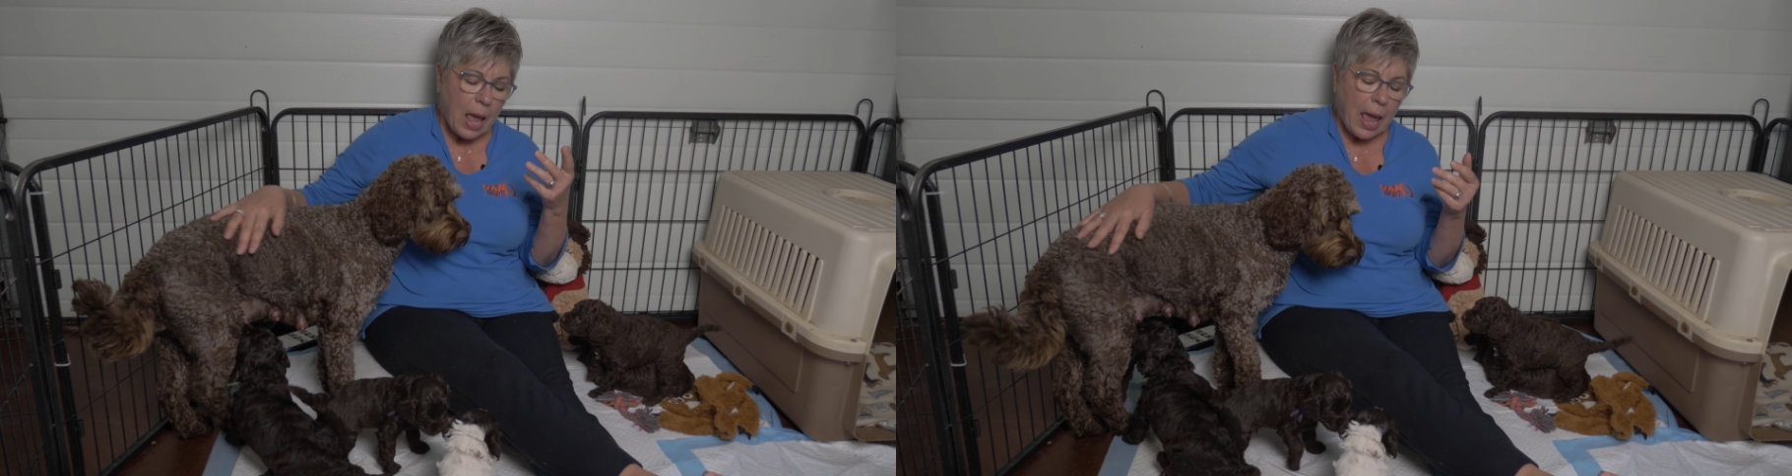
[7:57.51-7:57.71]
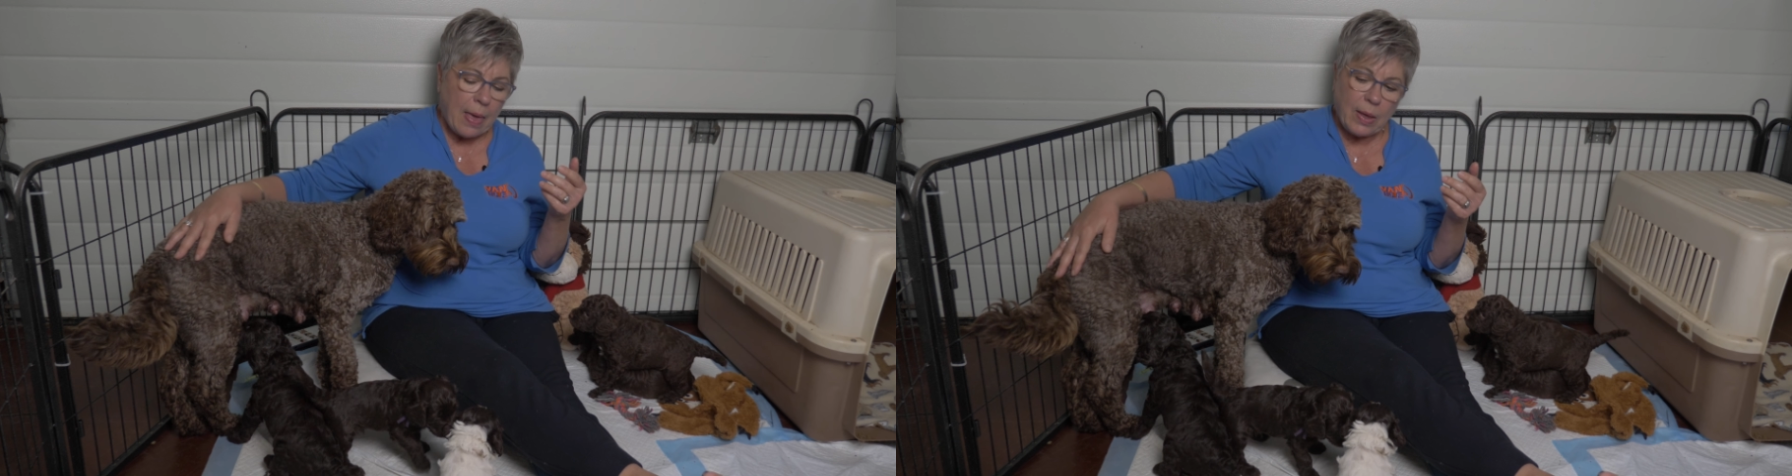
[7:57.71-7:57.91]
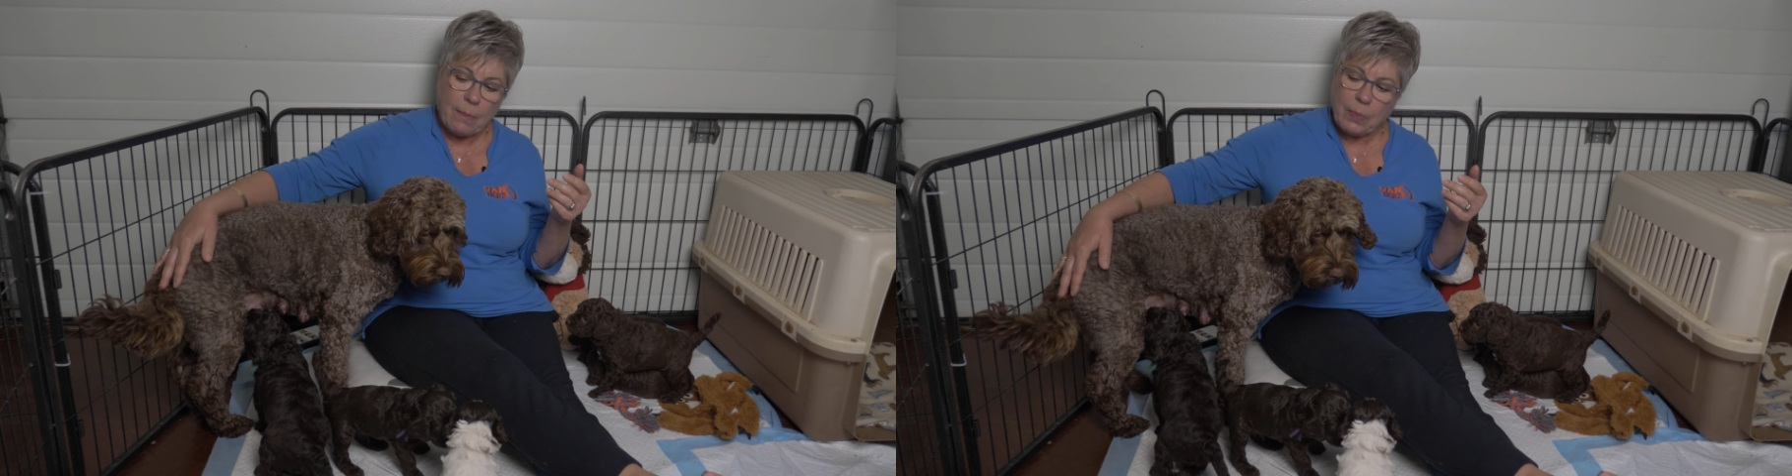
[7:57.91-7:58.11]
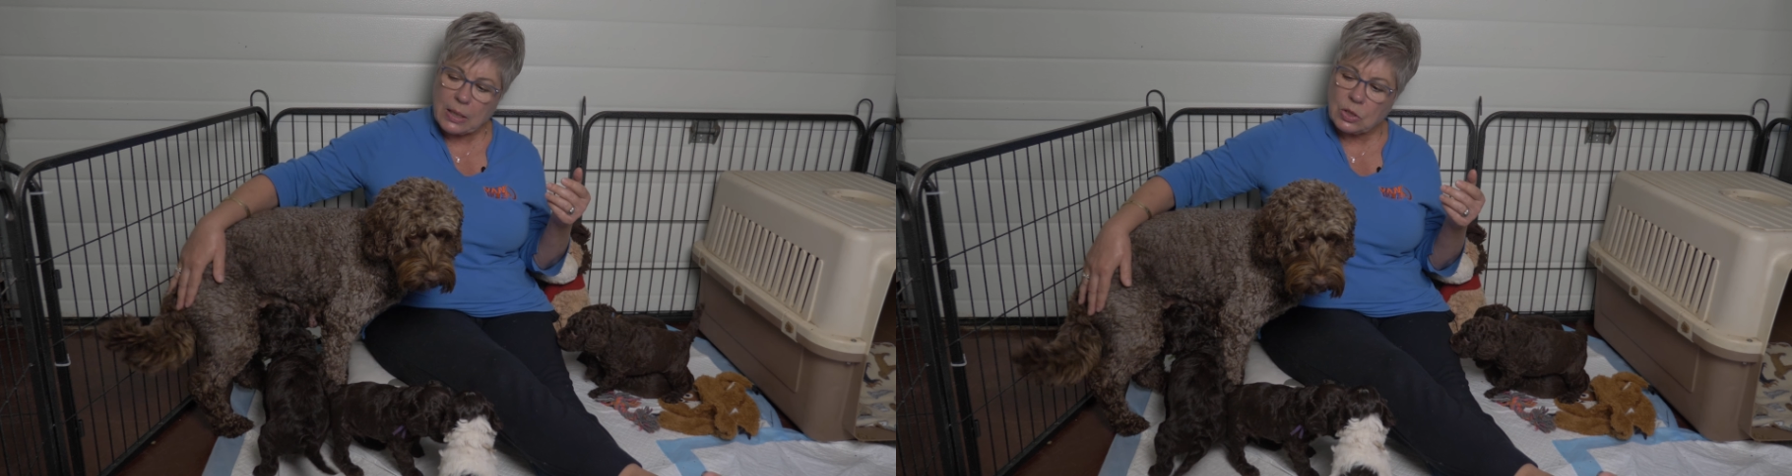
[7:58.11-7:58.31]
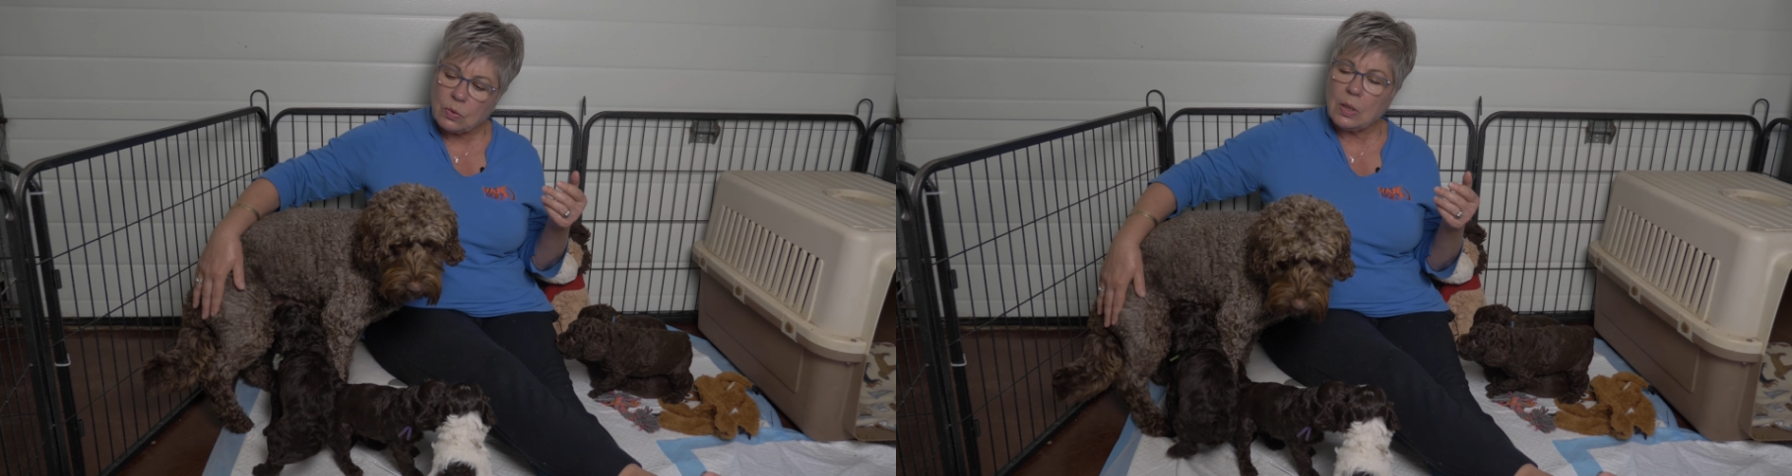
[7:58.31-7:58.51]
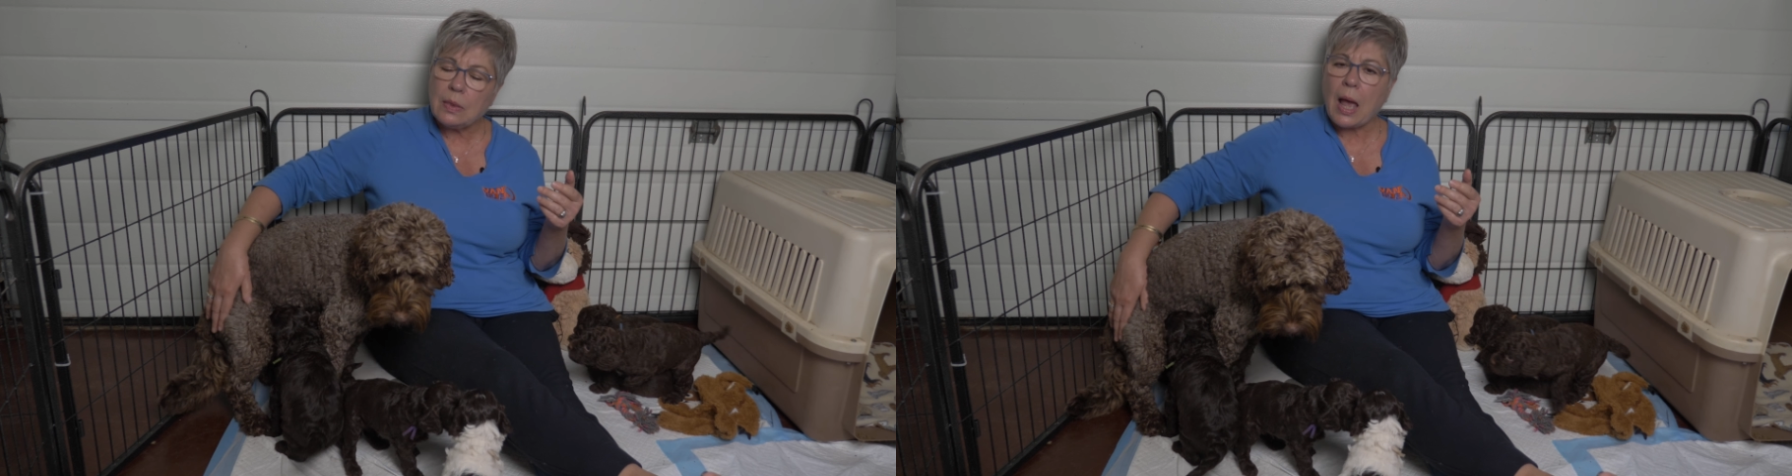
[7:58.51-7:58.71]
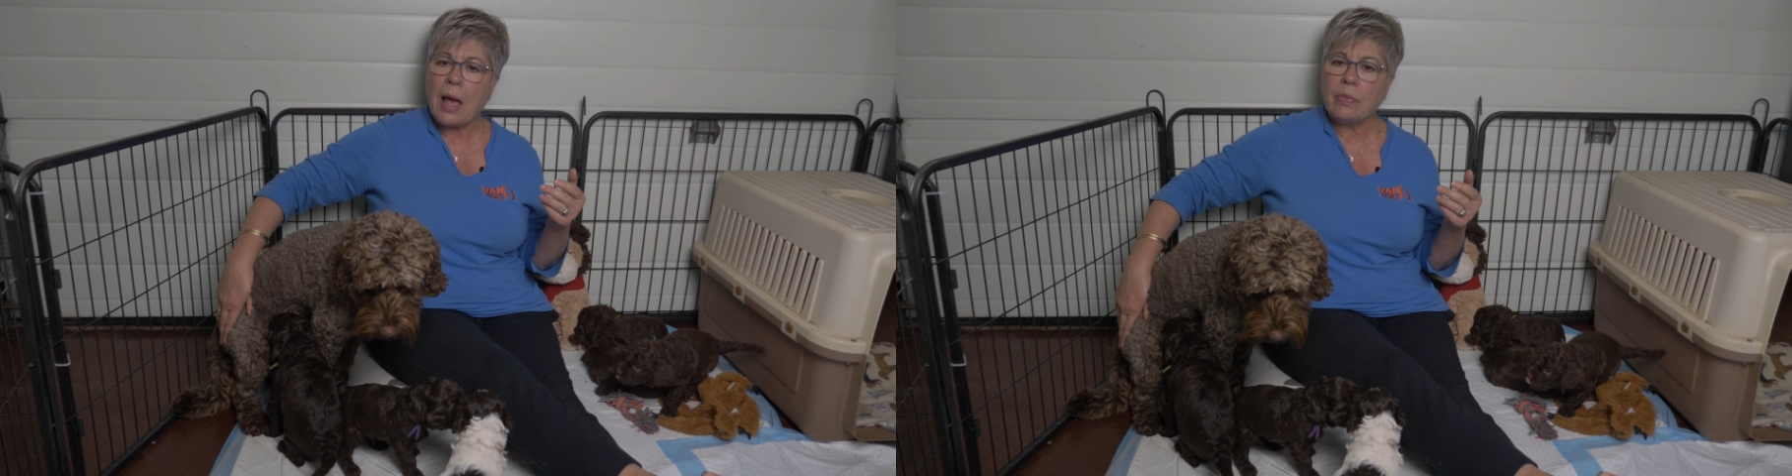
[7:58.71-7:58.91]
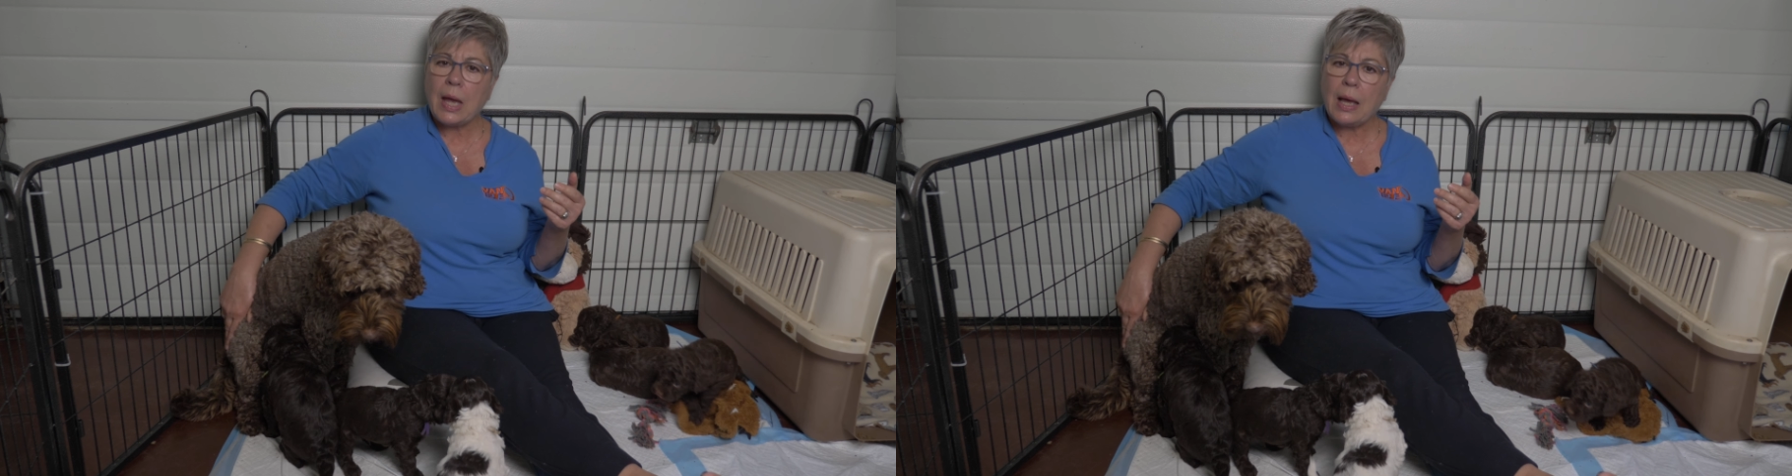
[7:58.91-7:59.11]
And then by doing that,